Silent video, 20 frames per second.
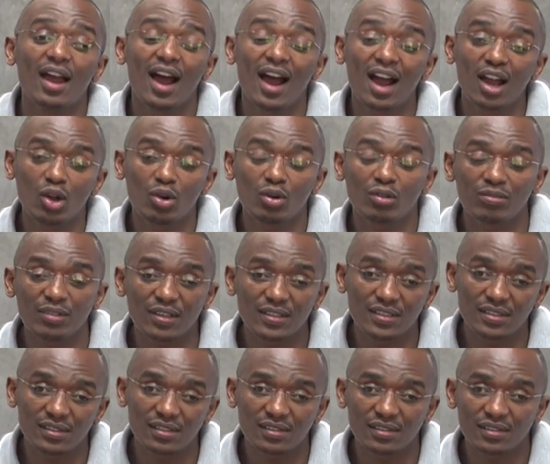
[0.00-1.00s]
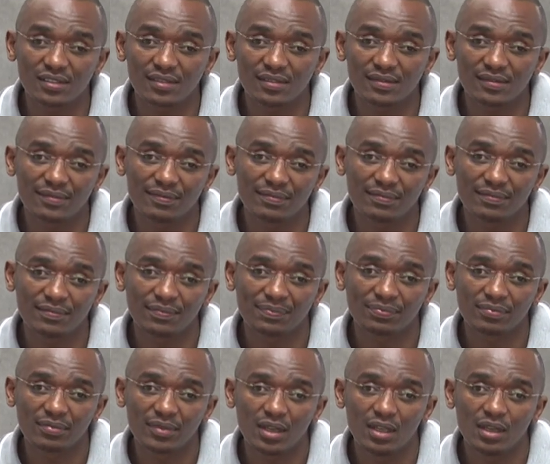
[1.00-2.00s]
agrovets,
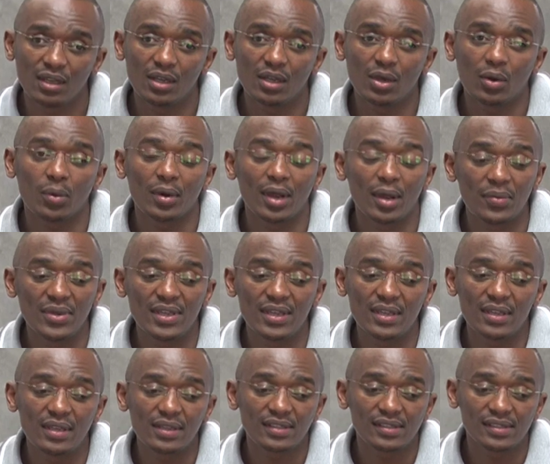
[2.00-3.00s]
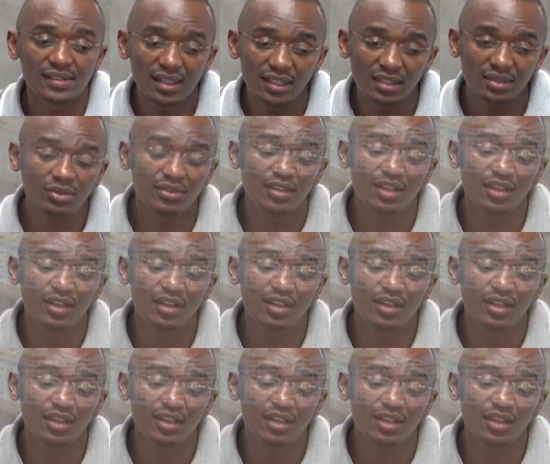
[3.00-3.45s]
where we sell to